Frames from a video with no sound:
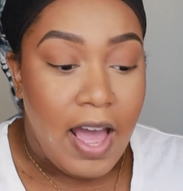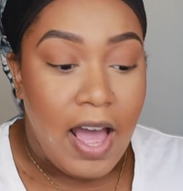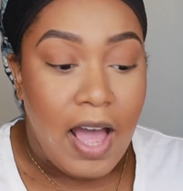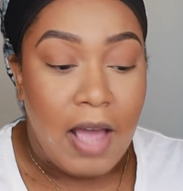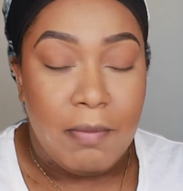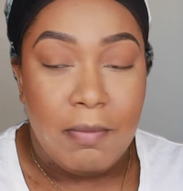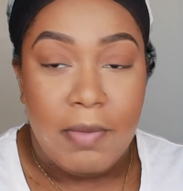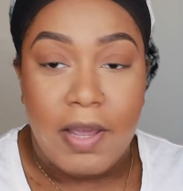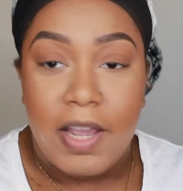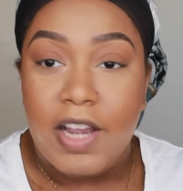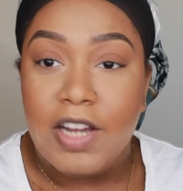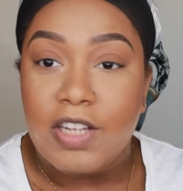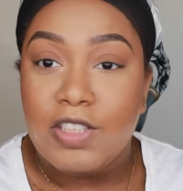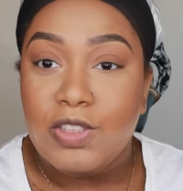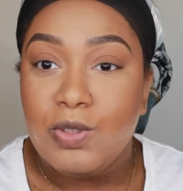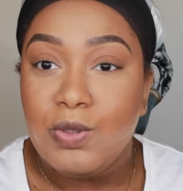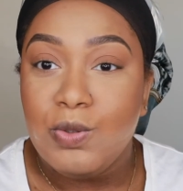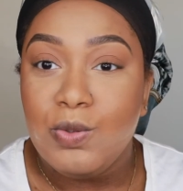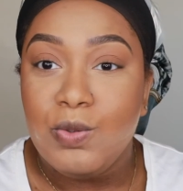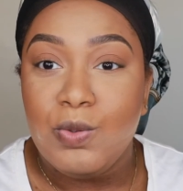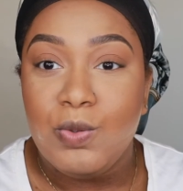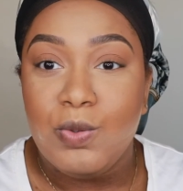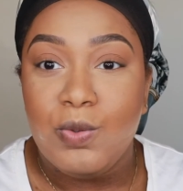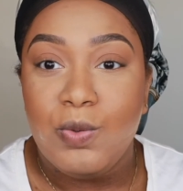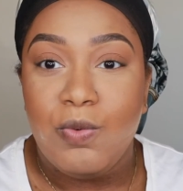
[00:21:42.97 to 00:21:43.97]
I'm here
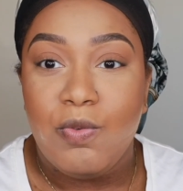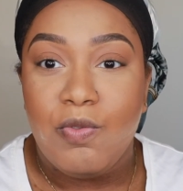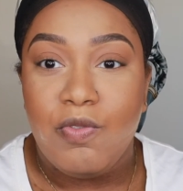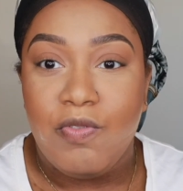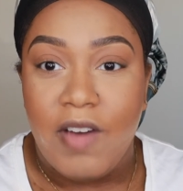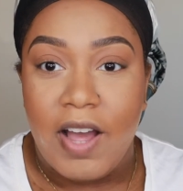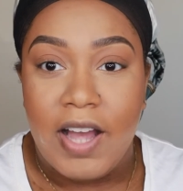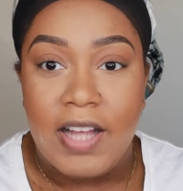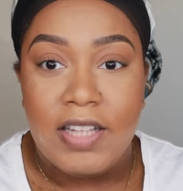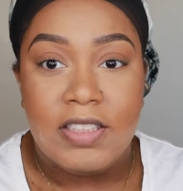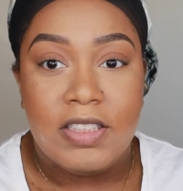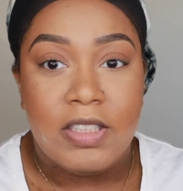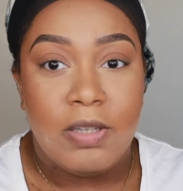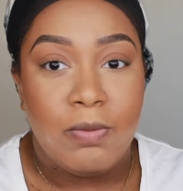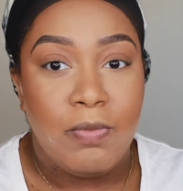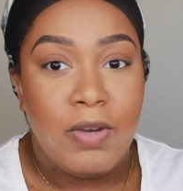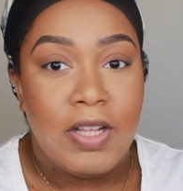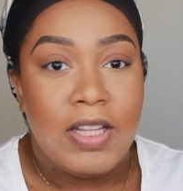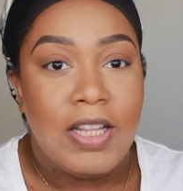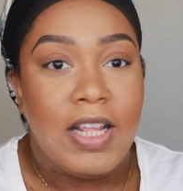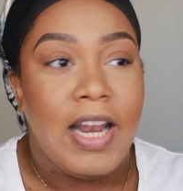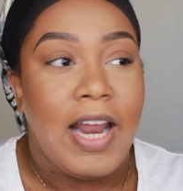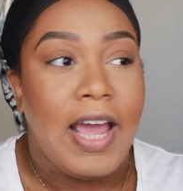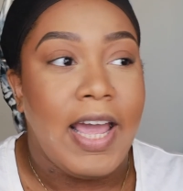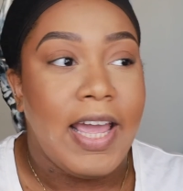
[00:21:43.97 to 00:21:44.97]
to find
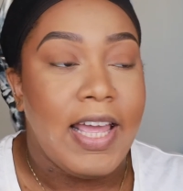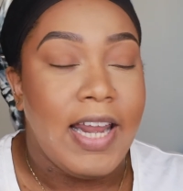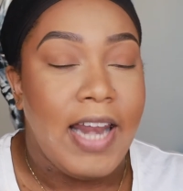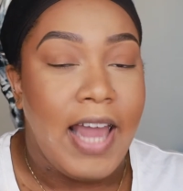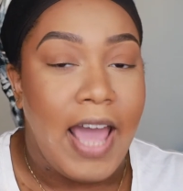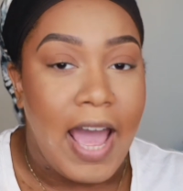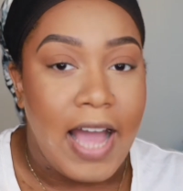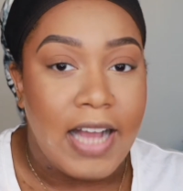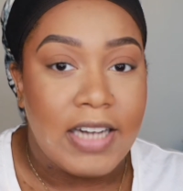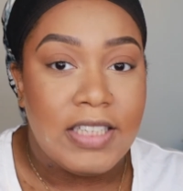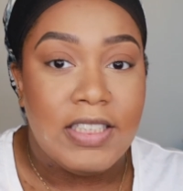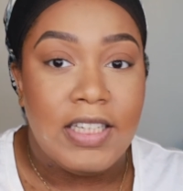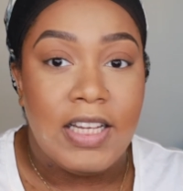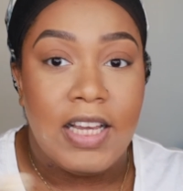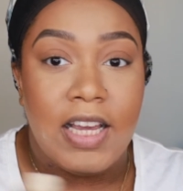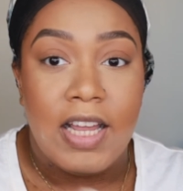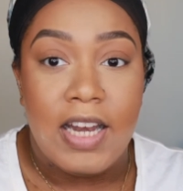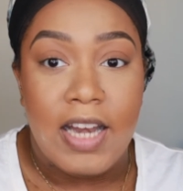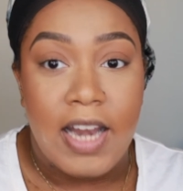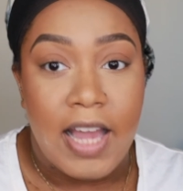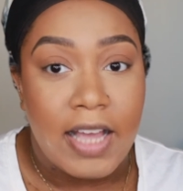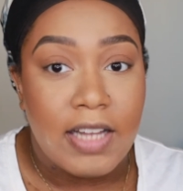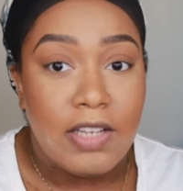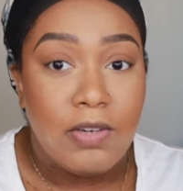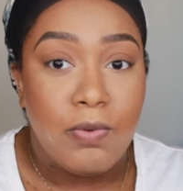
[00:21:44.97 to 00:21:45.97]
someone that I can actually
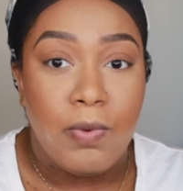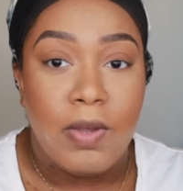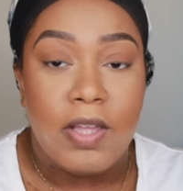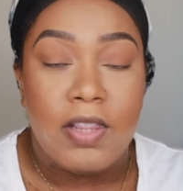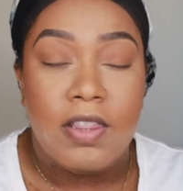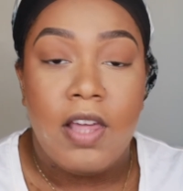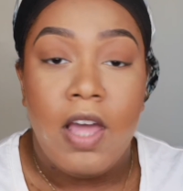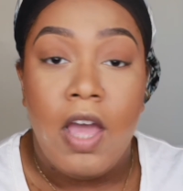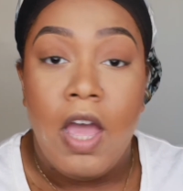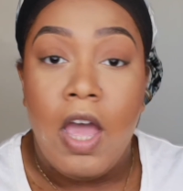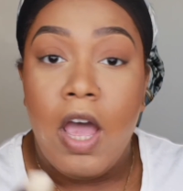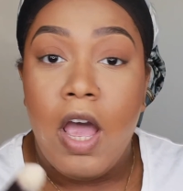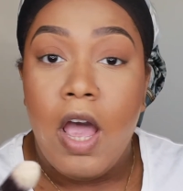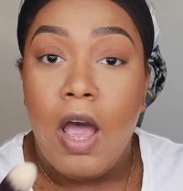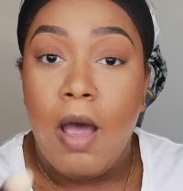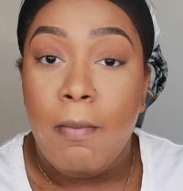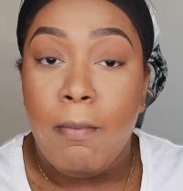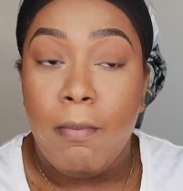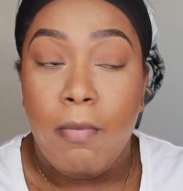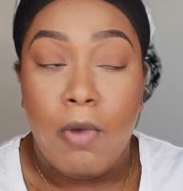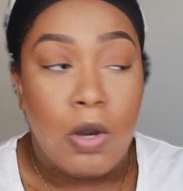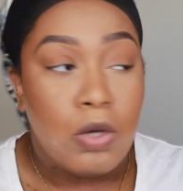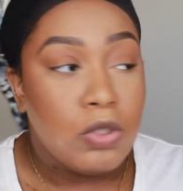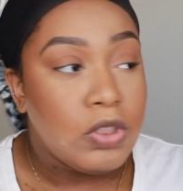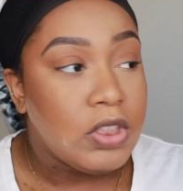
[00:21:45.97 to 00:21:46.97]
connect with
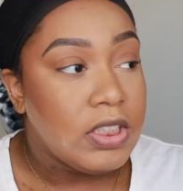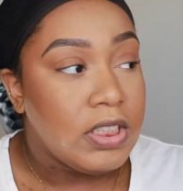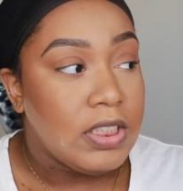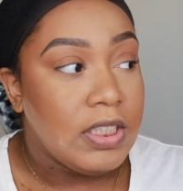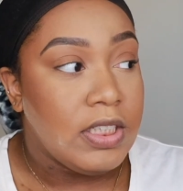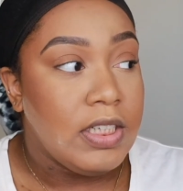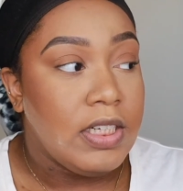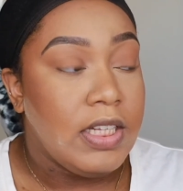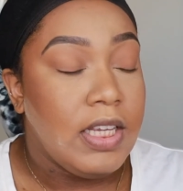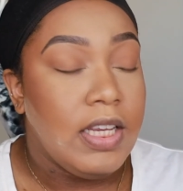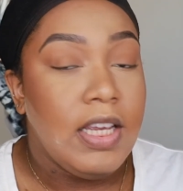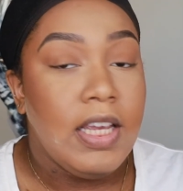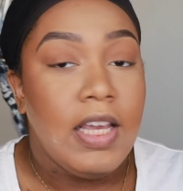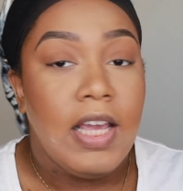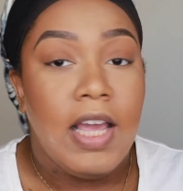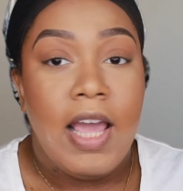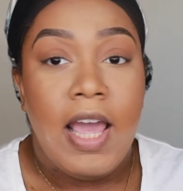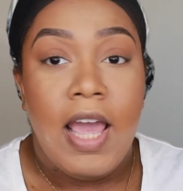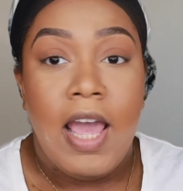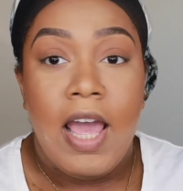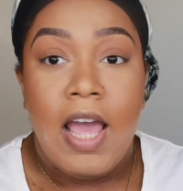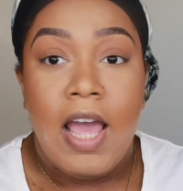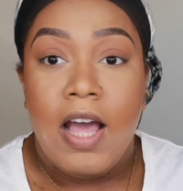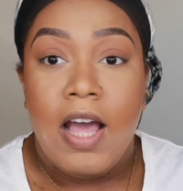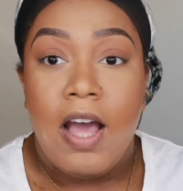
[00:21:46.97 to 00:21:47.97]
emotionally
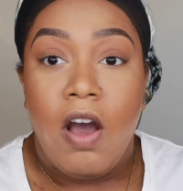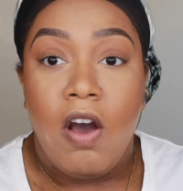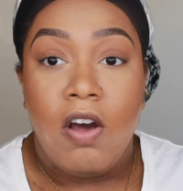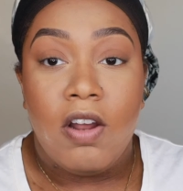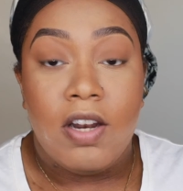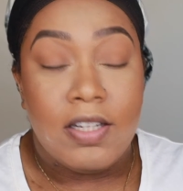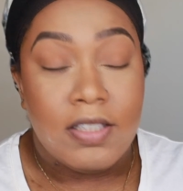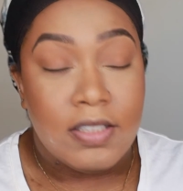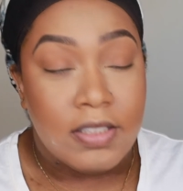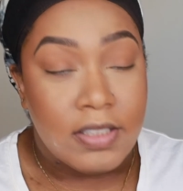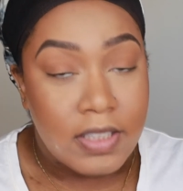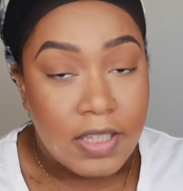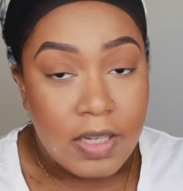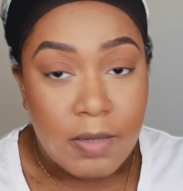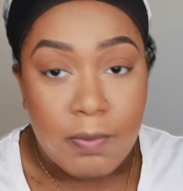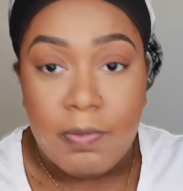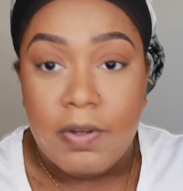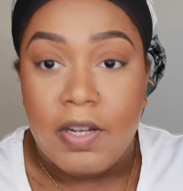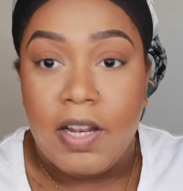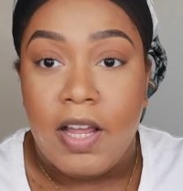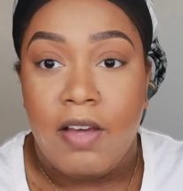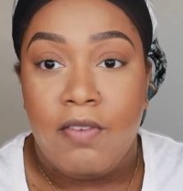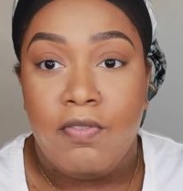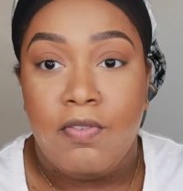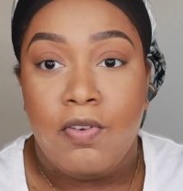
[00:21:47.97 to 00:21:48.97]
on a deep
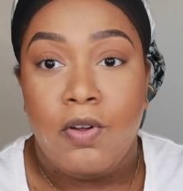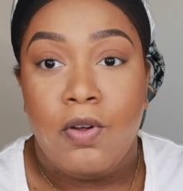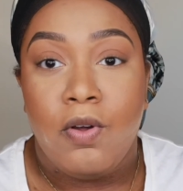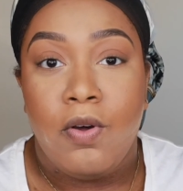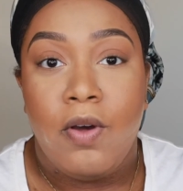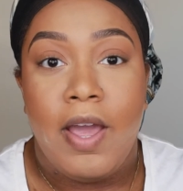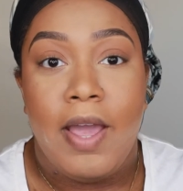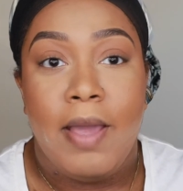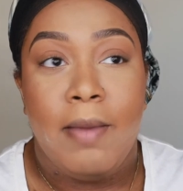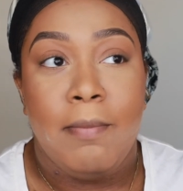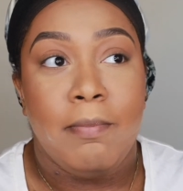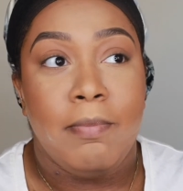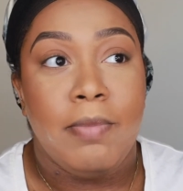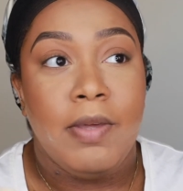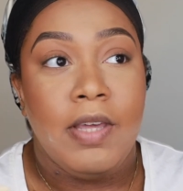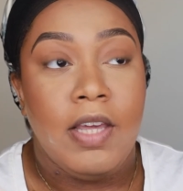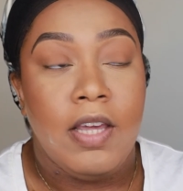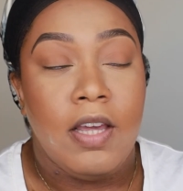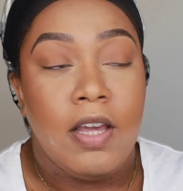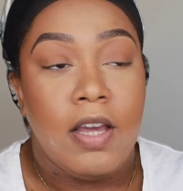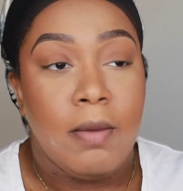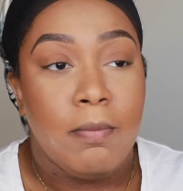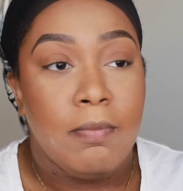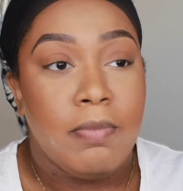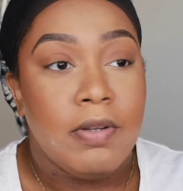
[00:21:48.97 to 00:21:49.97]
level, and
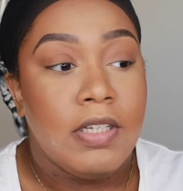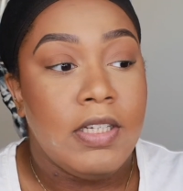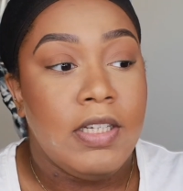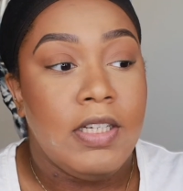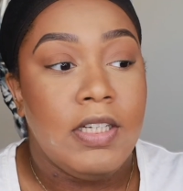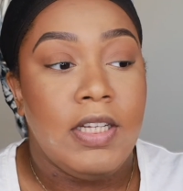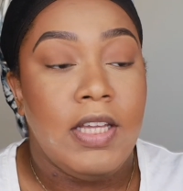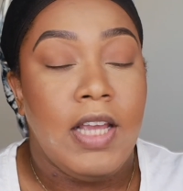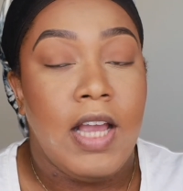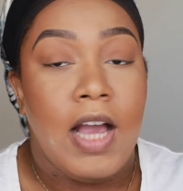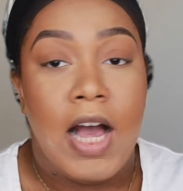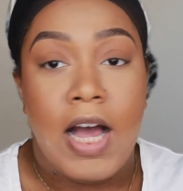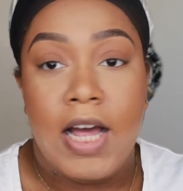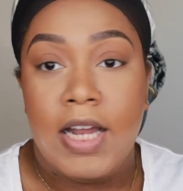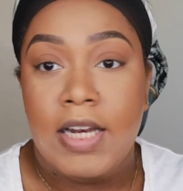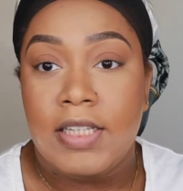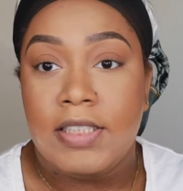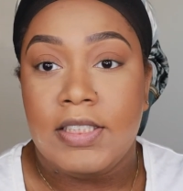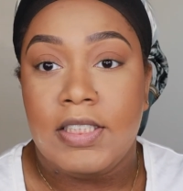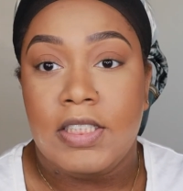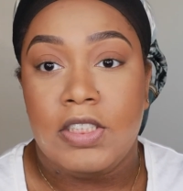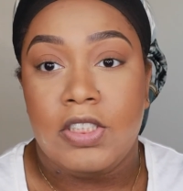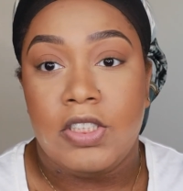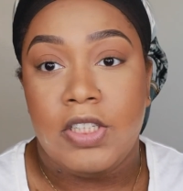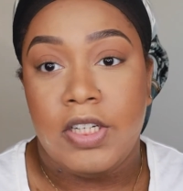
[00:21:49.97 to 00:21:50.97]
be completely
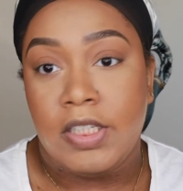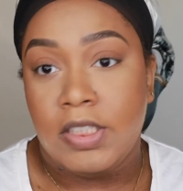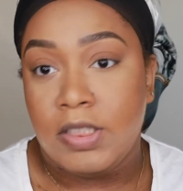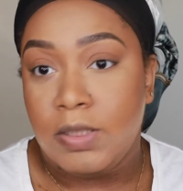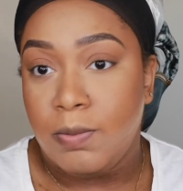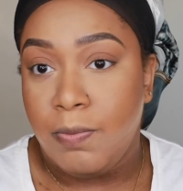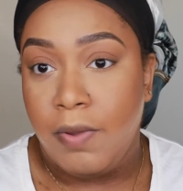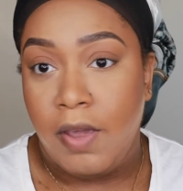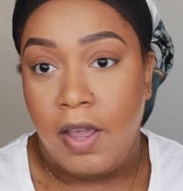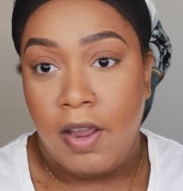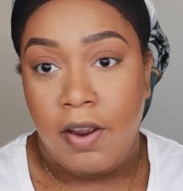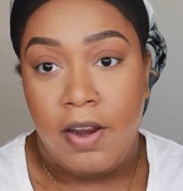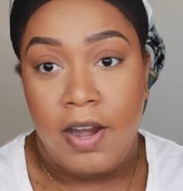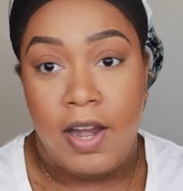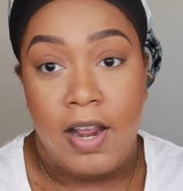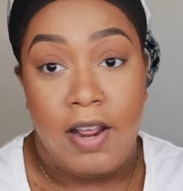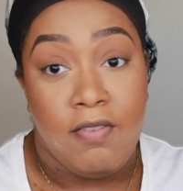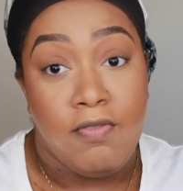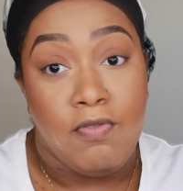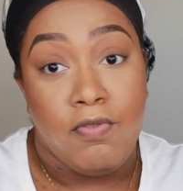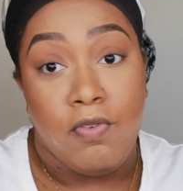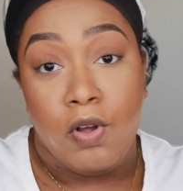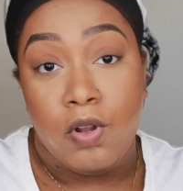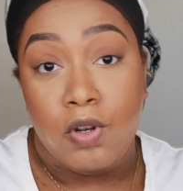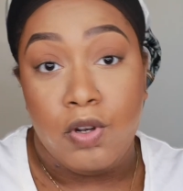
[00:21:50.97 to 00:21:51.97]
honest and transparent
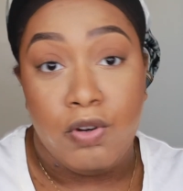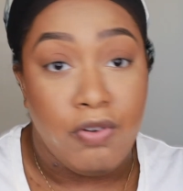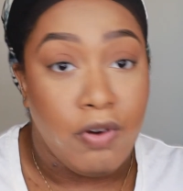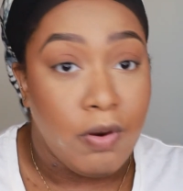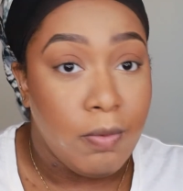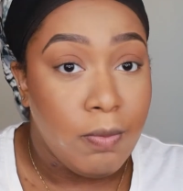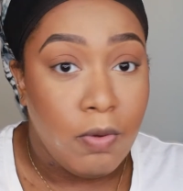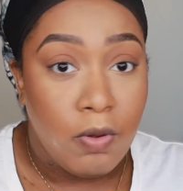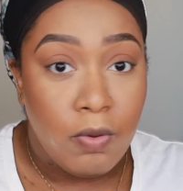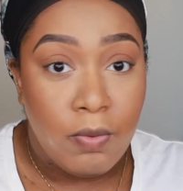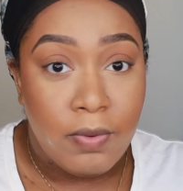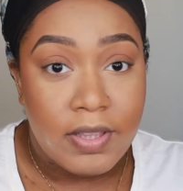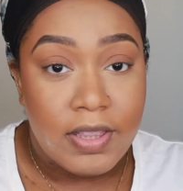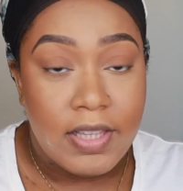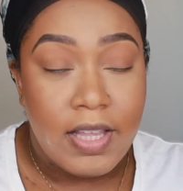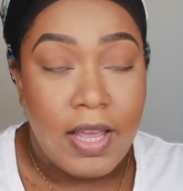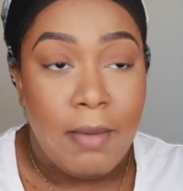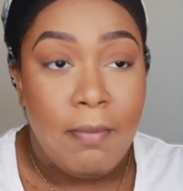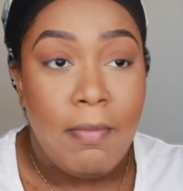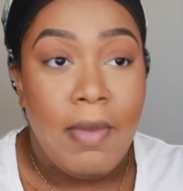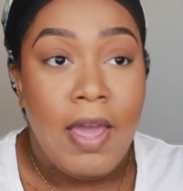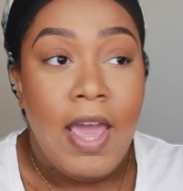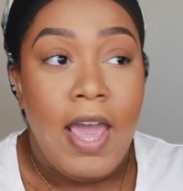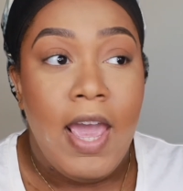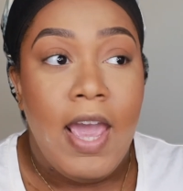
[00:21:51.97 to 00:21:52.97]
and vulnerable with
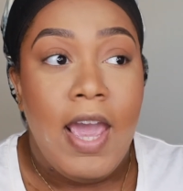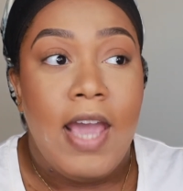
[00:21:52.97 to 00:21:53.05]
them,